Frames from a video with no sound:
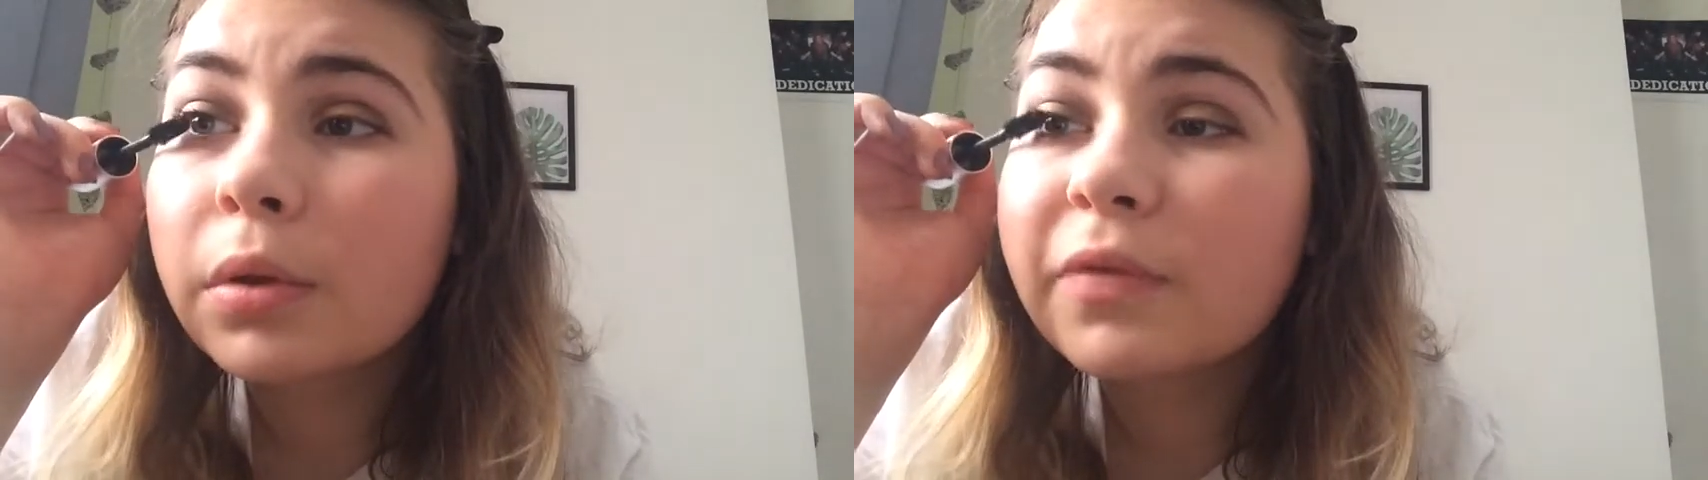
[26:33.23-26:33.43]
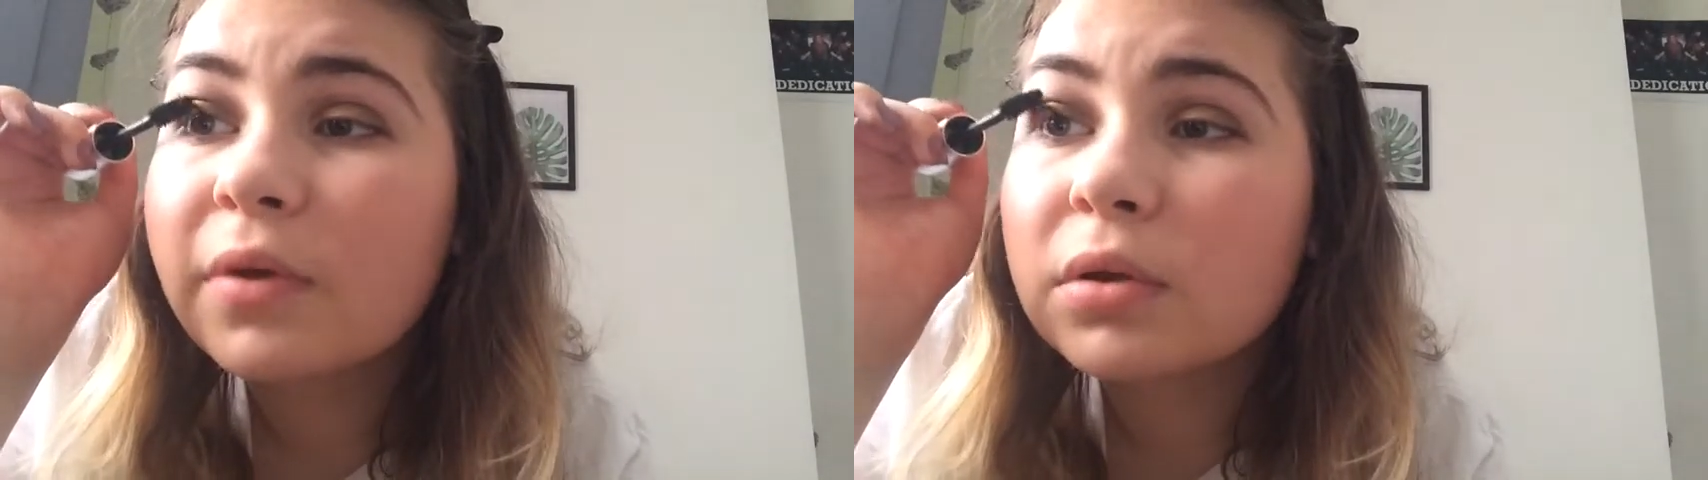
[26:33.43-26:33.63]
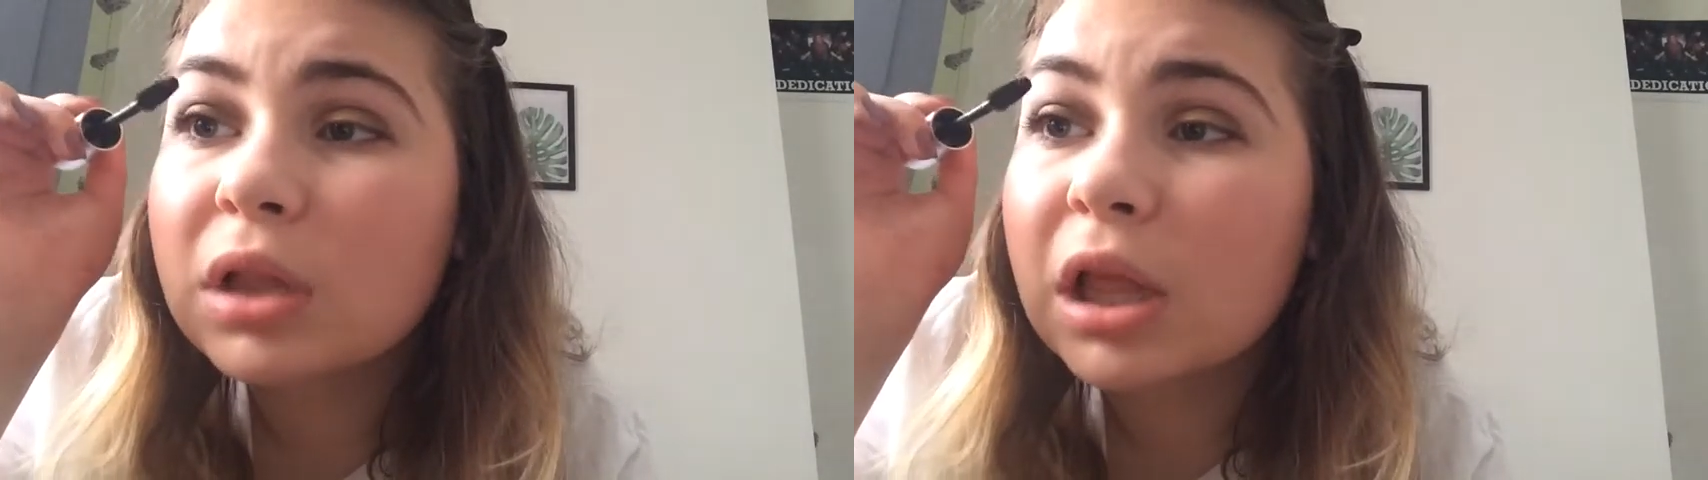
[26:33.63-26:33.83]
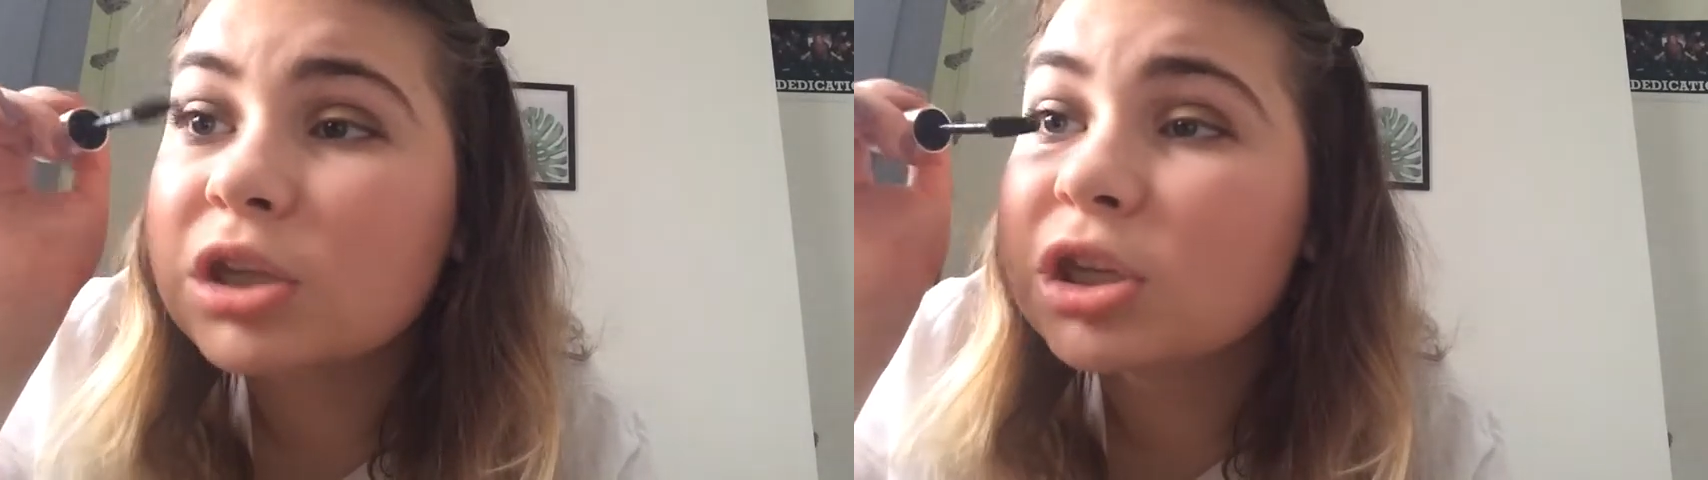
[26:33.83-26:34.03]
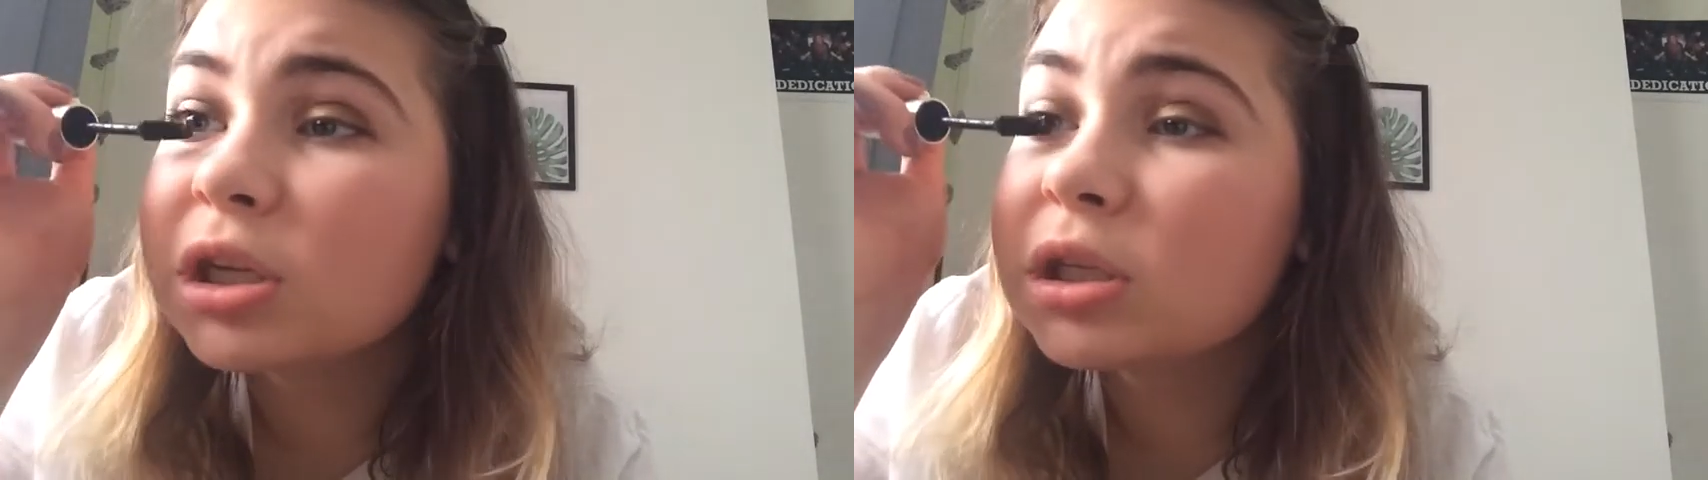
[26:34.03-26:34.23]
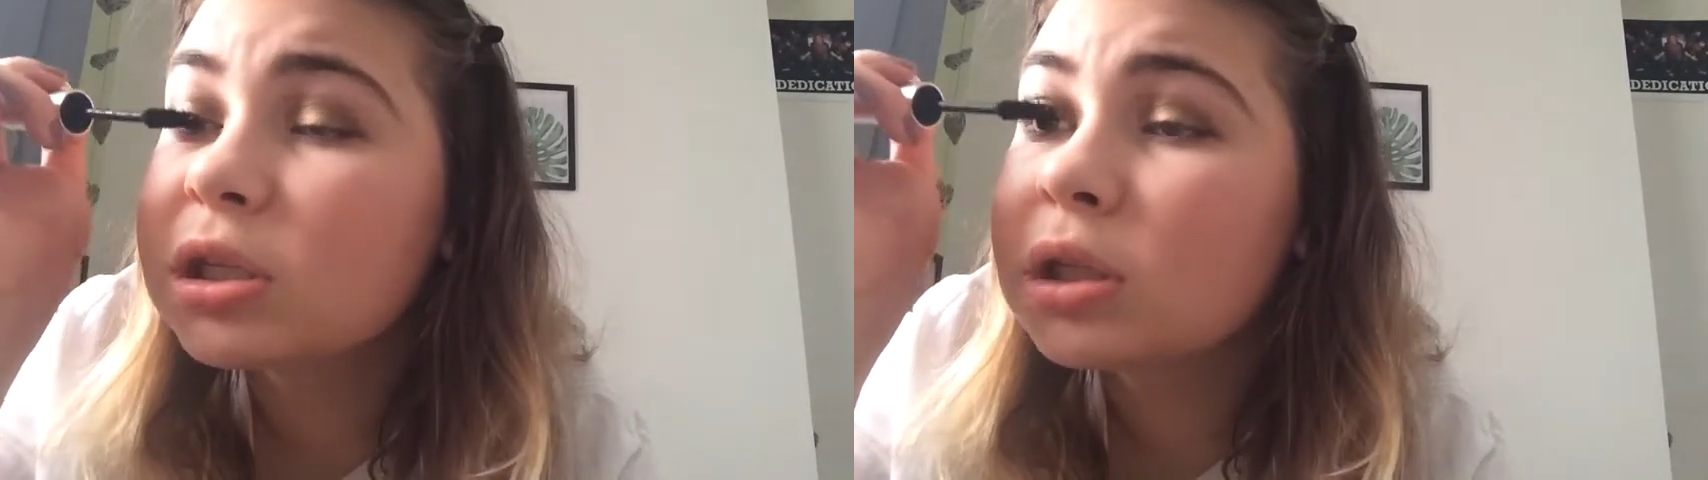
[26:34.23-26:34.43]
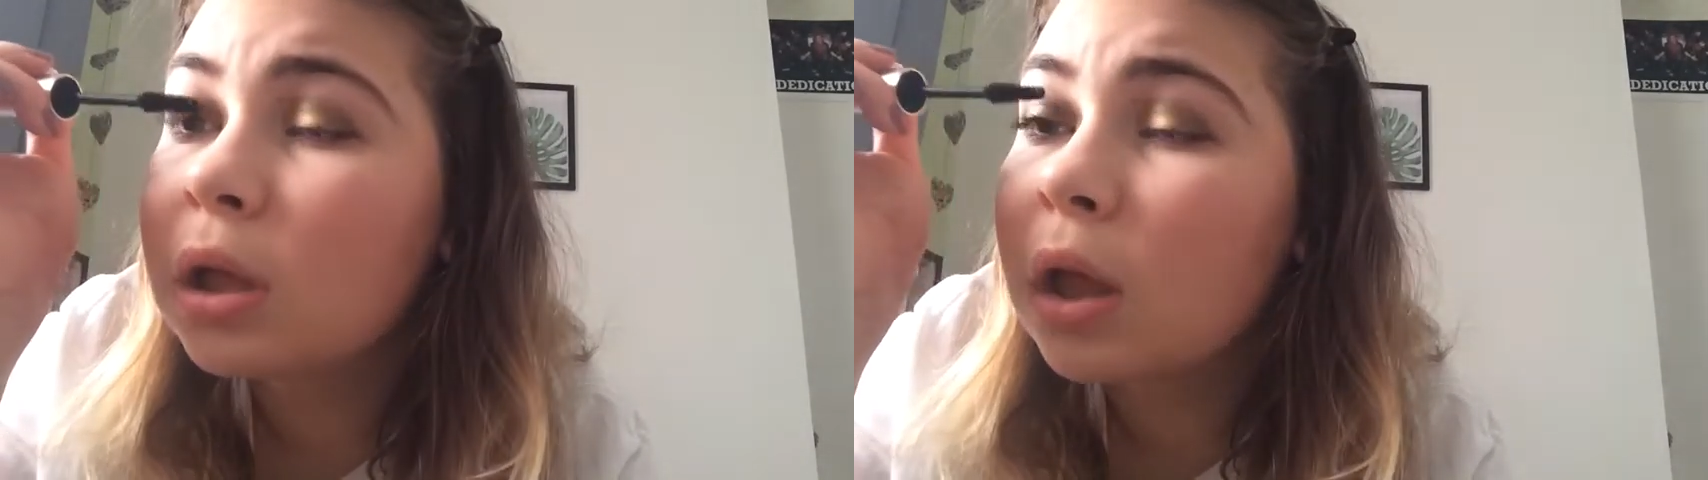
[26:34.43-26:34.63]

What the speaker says: false lashes.